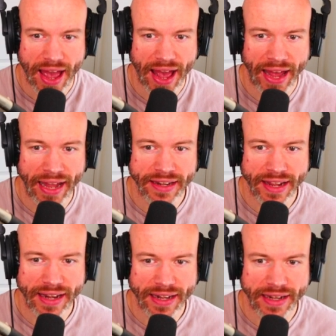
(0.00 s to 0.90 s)
And
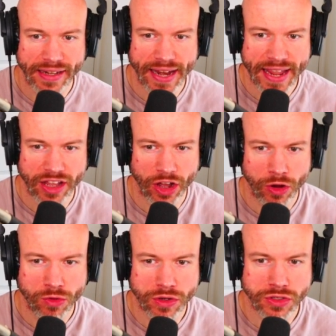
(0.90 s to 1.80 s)

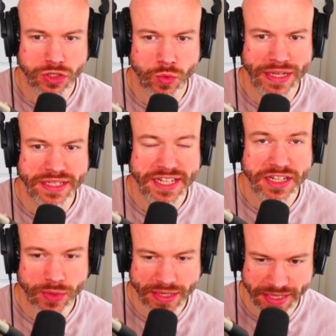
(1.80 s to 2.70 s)
Laco twenty
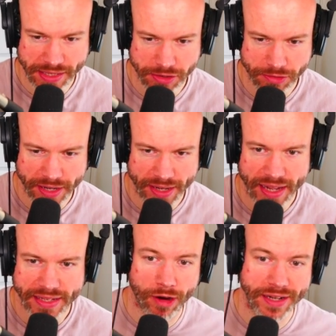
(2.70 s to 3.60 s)
twenty-three
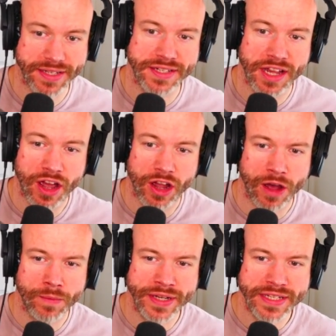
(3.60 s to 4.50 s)
writes,
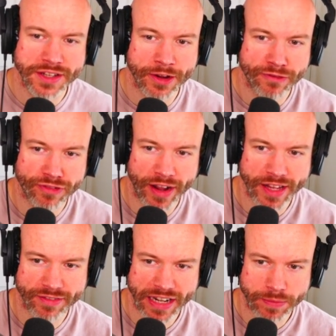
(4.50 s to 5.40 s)
companies don't fire
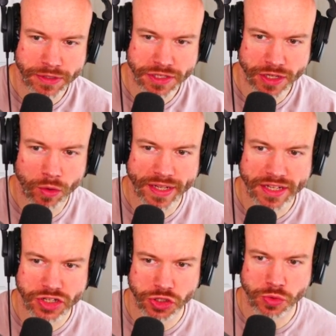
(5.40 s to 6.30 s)
developers solely
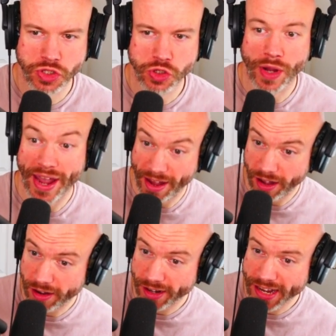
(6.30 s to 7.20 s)
due to A
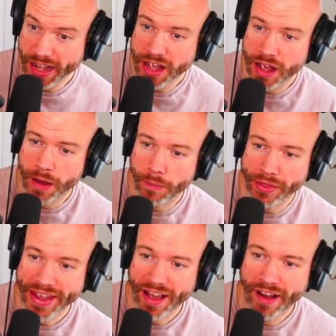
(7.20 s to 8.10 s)
I,
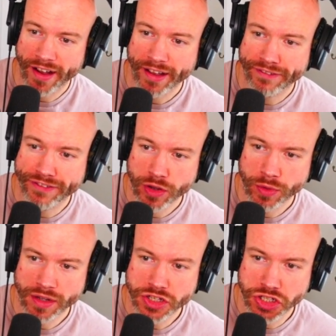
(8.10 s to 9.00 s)
but they hire
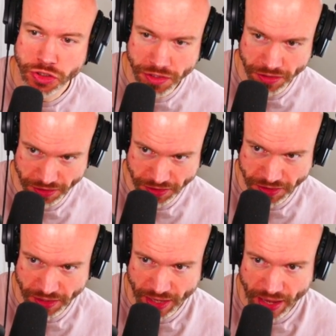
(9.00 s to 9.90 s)
fewer juniors.